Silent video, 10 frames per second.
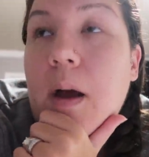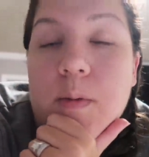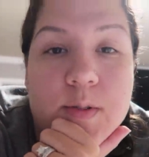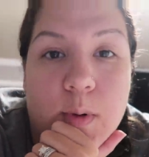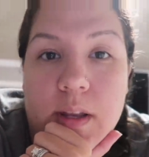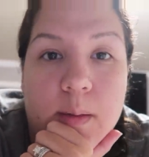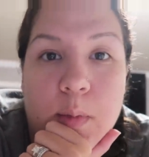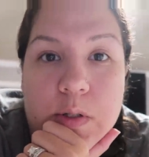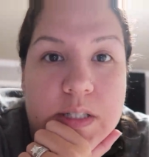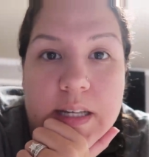I was one of the
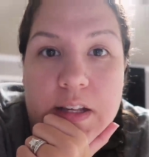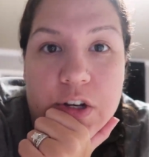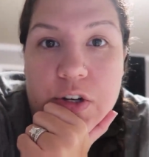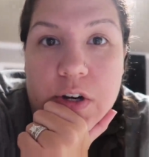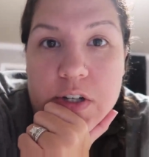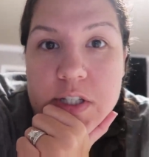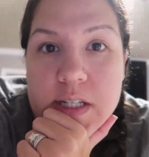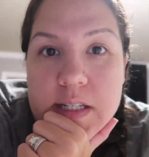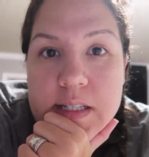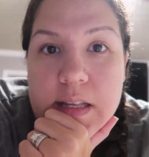most senior
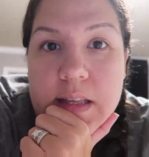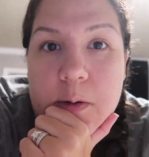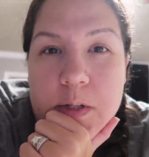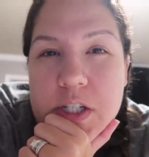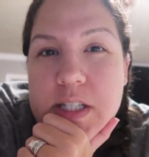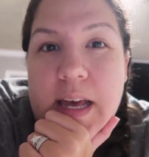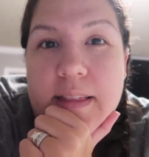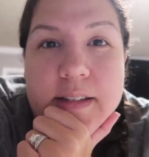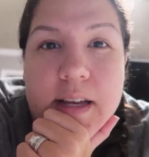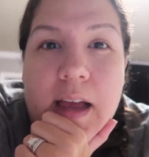nurses, and there was just
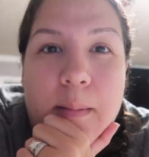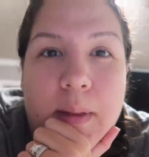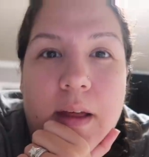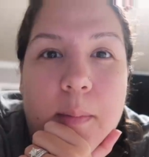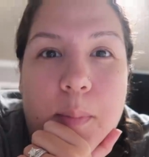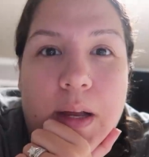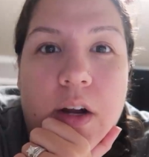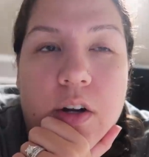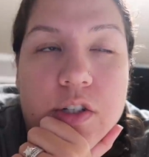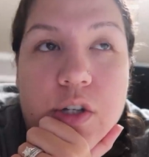at the time like a
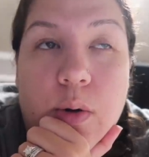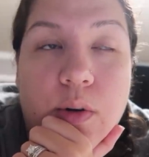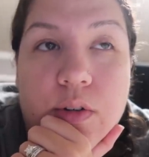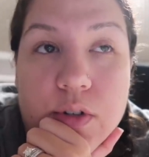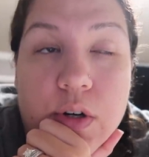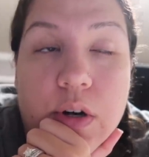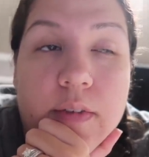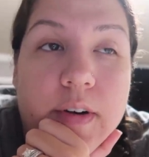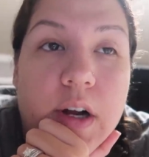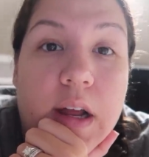bigger
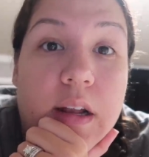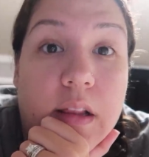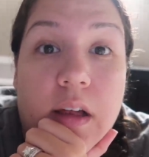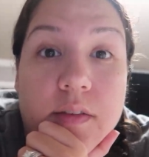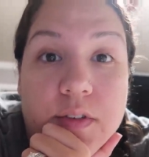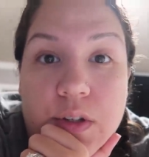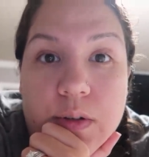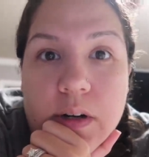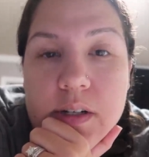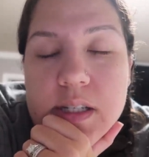turnover and a lot of
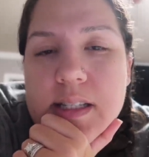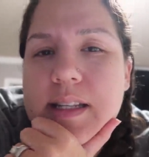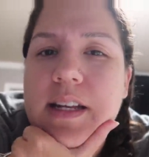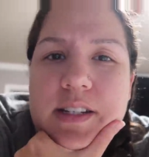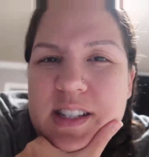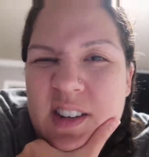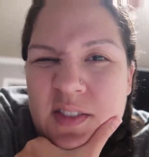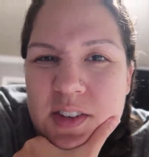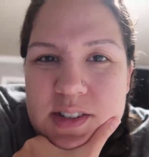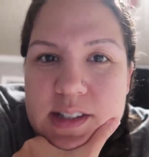new nurses, and I just
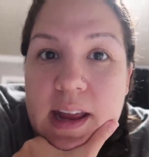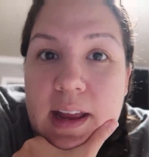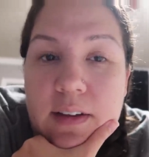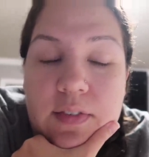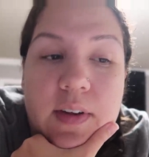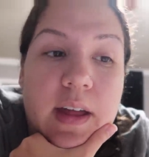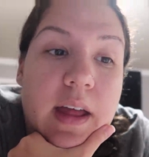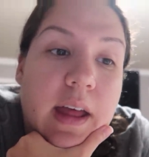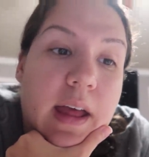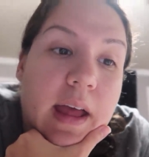didn't feel safe.
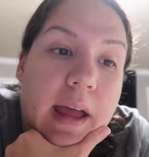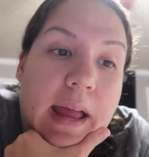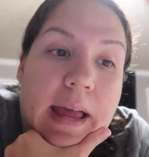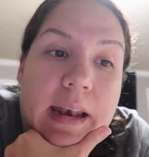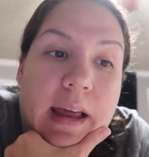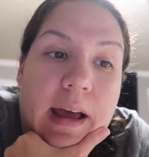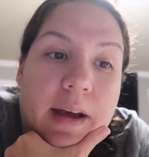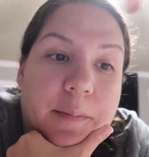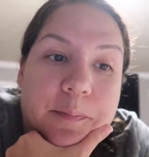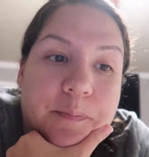And
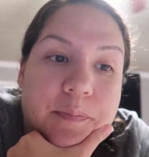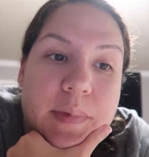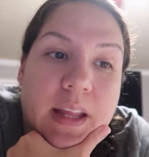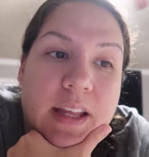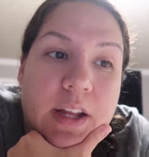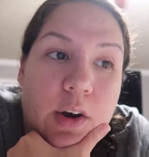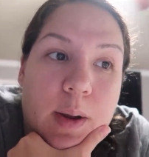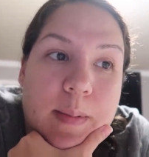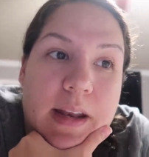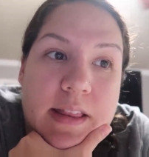you know,
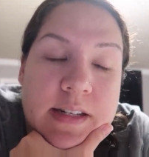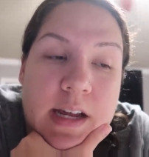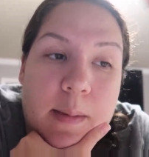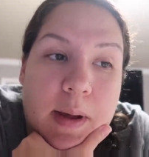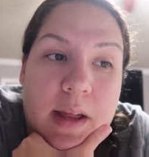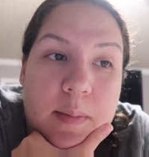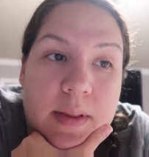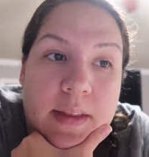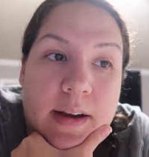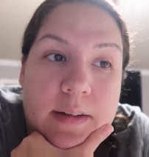I mean, at the time I had
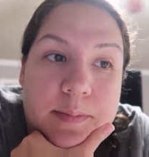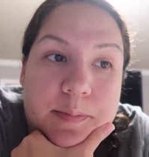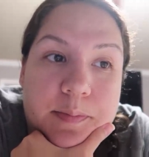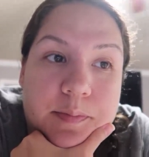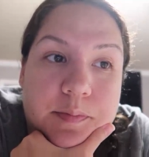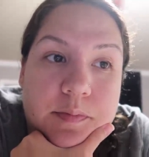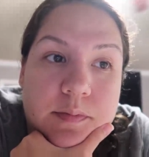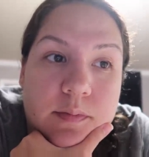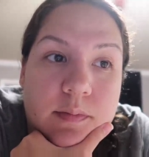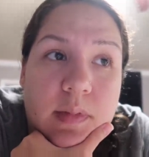been there
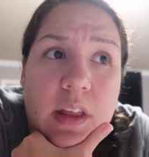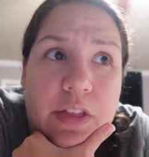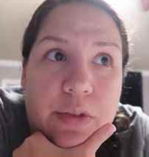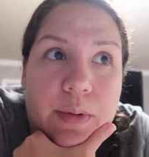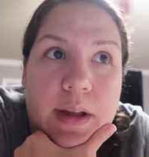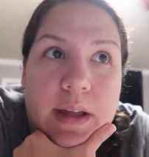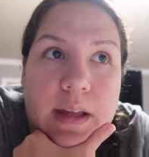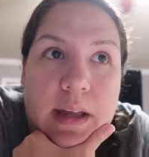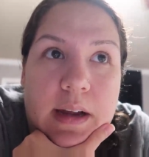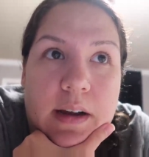3
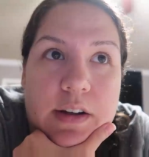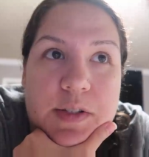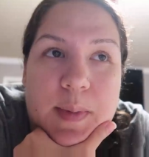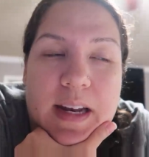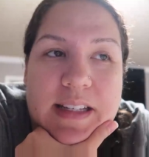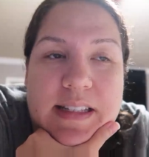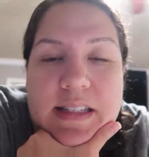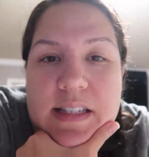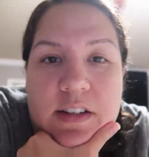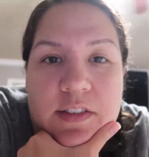years, but I
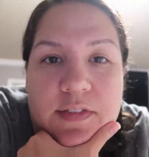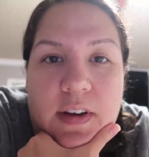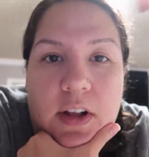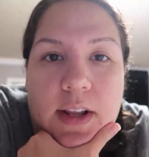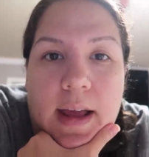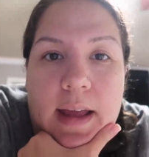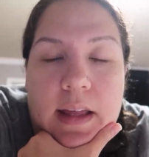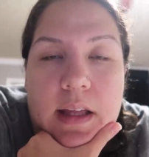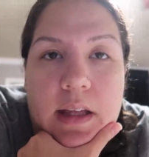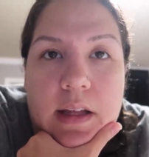still felt
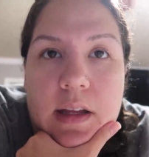like